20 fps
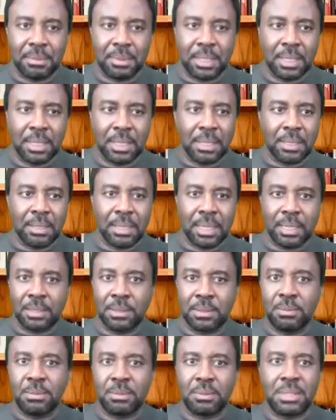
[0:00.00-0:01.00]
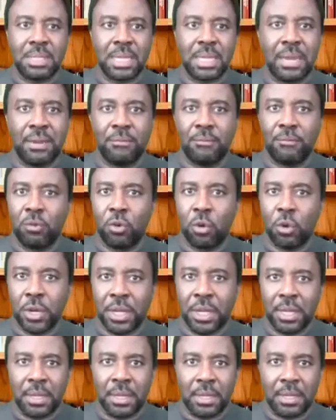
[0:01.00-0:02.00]
like
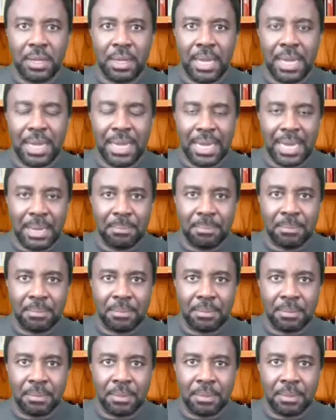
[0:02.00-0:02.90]
10:40 a.m.,